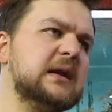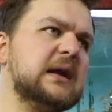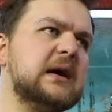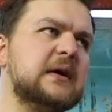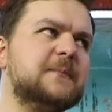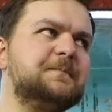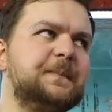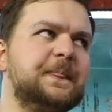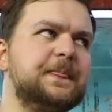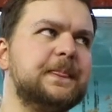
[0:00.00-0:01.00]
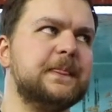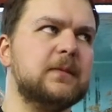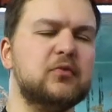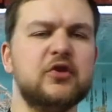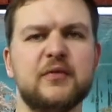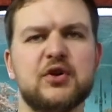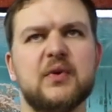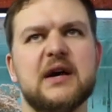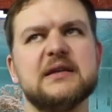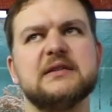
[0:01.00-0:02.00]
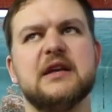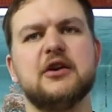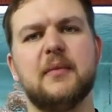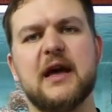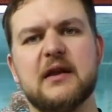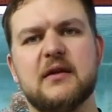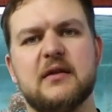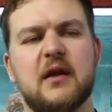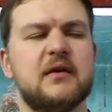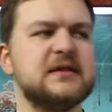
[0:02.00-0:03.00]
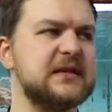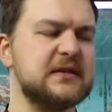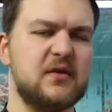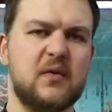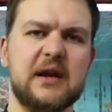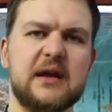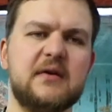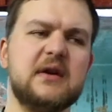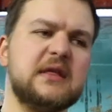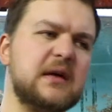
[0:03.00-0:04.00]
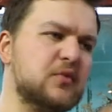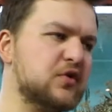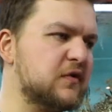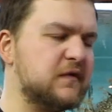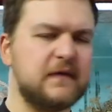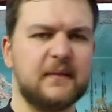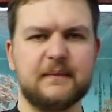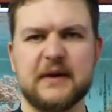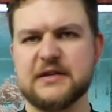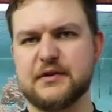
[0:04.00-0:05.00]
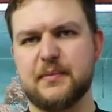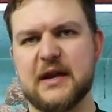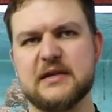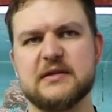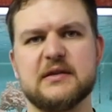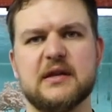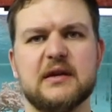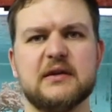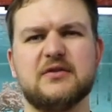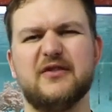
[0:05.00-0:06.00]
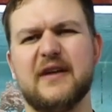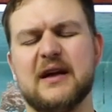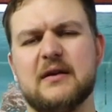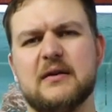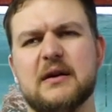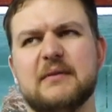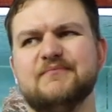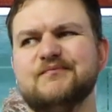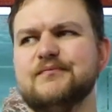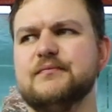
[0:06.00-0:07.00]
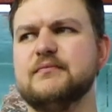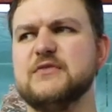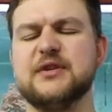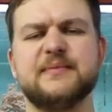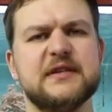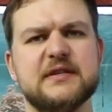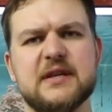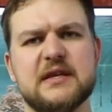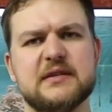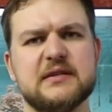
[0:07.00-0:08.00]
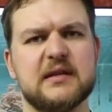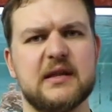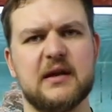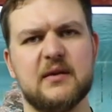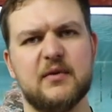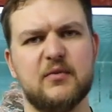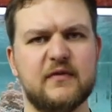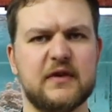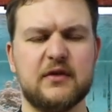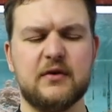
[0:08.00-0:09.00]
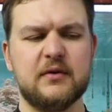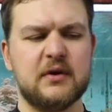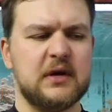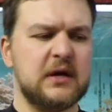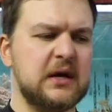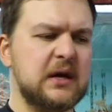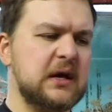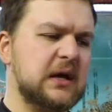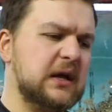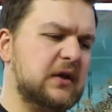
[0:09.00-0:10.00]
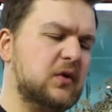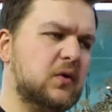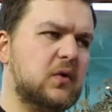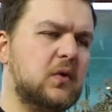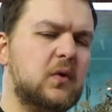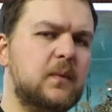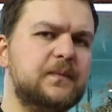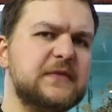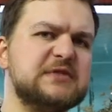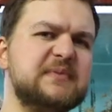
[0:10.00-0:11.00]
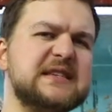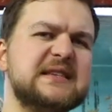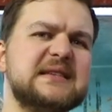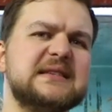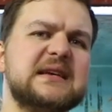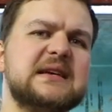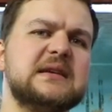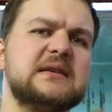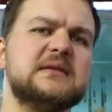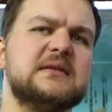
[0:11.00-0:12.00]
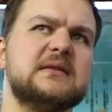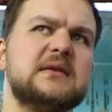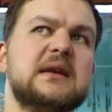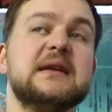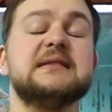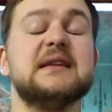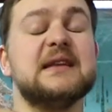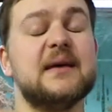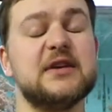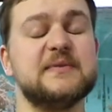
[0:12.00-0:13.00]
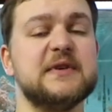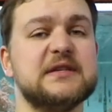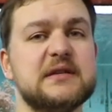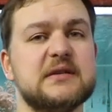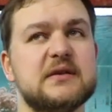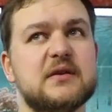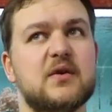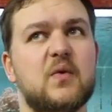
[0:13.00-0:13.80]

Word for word: Now, movement-wise, they're nomadic. They don't sit in one area. They move from place to place. They're sort of like um, gypsies in essence, that they're going to be moving through. Your species is, it is an endemic species.